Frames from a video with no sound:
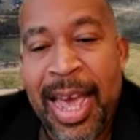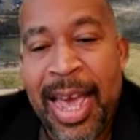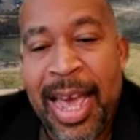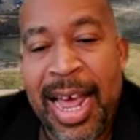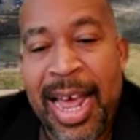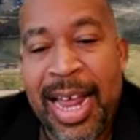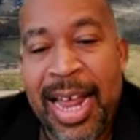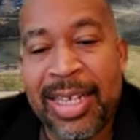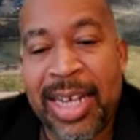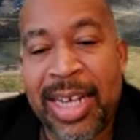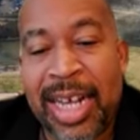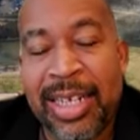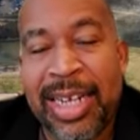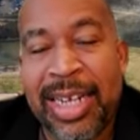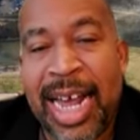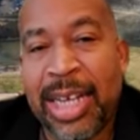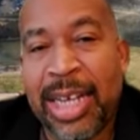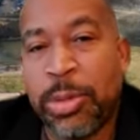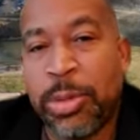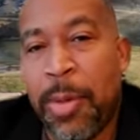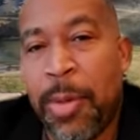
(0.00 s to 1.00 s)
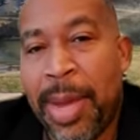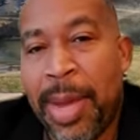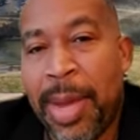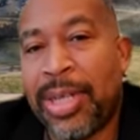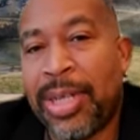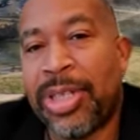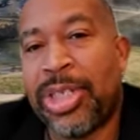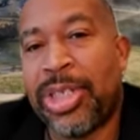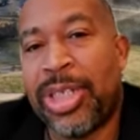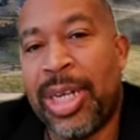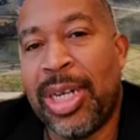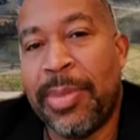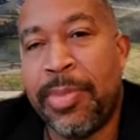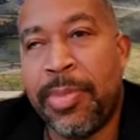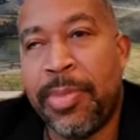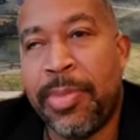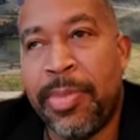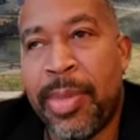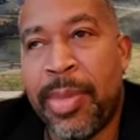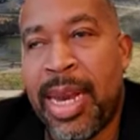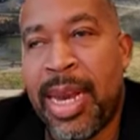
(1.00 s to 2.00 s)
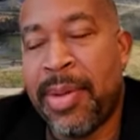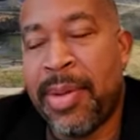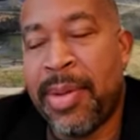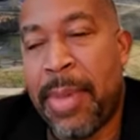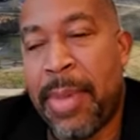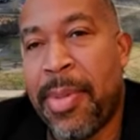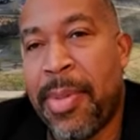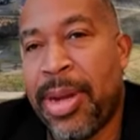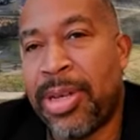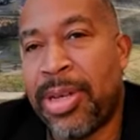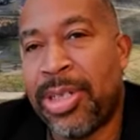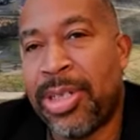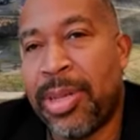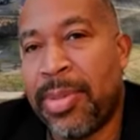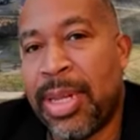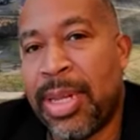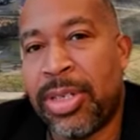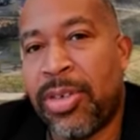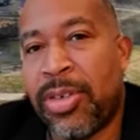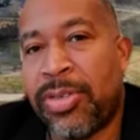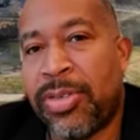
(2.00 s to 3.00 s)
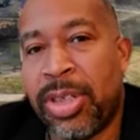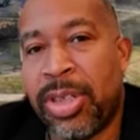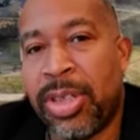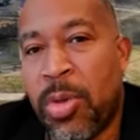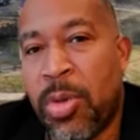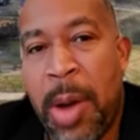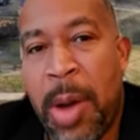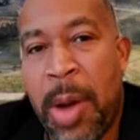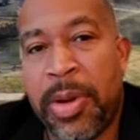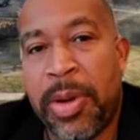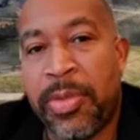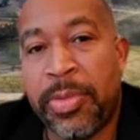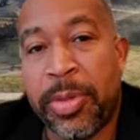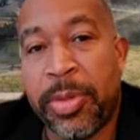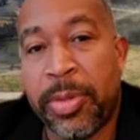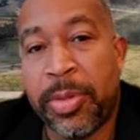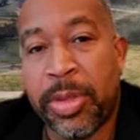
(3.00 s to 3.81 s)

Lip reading: And so that's where mentorship and the type of mentorship that Services Cooperative